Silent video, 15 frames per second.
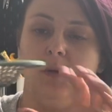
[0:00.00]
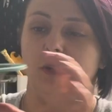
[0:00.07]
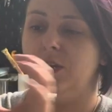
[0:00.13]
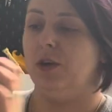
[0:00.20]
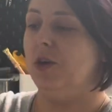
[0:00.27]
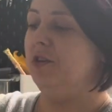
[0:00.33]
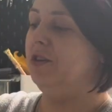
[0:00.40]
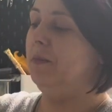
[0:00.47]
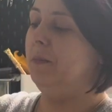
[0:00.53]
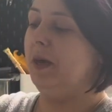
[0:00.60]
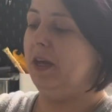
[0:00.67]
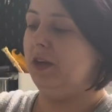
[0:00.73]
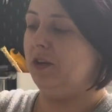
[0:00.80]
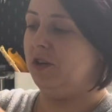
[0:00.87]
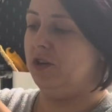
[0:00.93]
you go to the
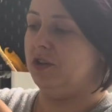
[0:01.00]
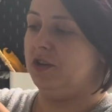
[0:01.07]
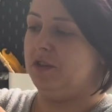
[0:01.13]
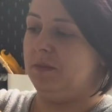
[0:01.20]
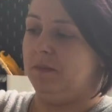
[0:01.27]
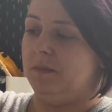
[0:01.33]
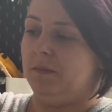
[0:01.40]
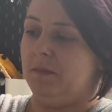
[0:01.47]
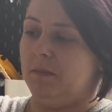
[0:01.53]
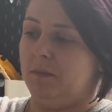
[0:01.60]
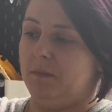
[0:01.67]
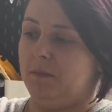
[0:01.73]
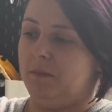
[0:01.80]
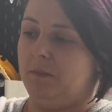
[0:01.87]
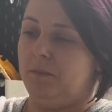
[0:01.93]
bin, you can just
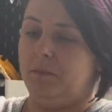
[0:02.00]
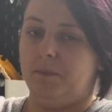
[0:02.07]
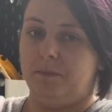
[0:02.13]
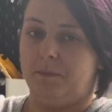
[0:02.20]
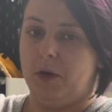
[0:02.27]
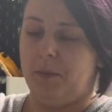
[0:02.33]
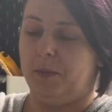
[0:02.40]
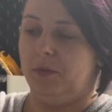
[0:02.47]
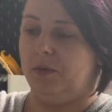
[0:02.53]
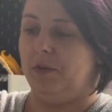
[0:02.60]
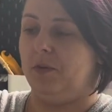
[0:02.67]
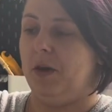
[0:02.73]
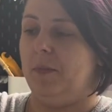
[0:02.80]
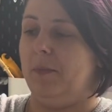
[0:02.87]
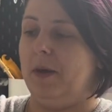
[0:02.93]
pop all the
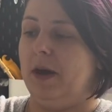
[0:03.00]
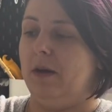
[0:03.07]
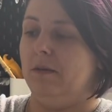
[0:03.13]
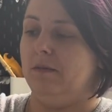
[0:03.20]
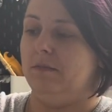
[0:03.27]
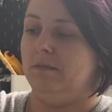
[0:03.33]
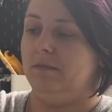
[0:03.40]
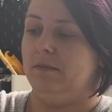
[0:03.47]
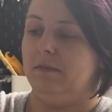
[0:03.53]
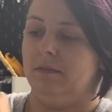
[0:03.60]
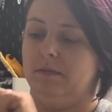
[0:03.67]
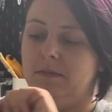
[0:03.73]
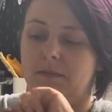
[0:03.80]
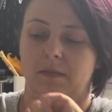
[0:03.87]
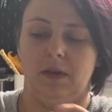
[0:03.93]
crap out
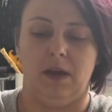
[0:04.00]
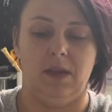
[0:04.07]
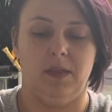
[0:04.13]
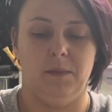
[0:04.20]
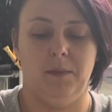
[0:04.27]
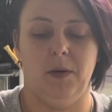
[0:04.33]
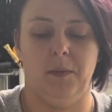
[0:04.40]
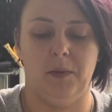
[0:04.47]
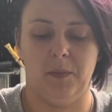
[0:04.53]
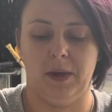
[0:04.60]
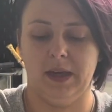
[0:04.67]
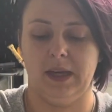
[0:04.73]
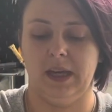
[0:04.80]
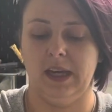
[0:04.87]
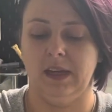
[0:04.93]
and then pop it
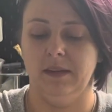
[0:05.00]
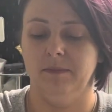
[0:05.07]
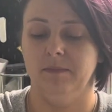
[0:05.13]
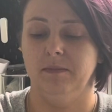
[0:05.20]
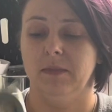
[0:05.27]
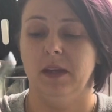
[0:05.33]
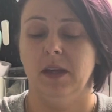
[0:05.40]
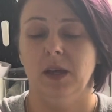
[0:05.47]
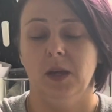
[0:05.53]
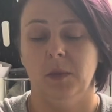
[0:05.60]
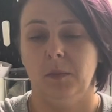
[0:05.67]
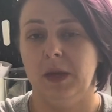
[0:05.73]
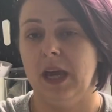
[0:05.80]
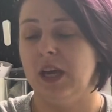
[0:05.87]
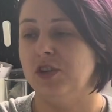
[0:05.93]
back in.
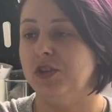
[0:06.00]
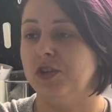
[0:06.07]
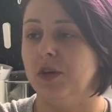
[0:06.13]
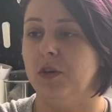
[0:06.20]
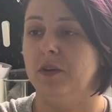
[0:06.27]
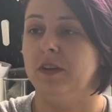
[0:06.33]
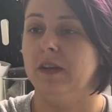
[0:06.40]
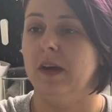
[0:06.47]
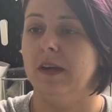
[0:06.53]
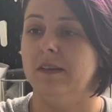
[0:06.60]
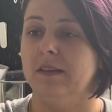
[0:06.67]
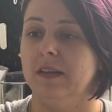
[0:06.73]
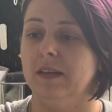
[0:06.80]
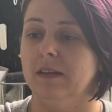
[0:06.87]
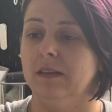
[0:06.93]
But yeah, I just thought it was a
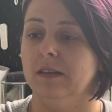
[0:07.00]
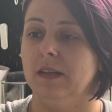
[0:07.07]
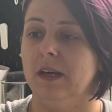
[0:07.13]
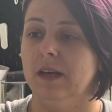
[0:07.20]
nice little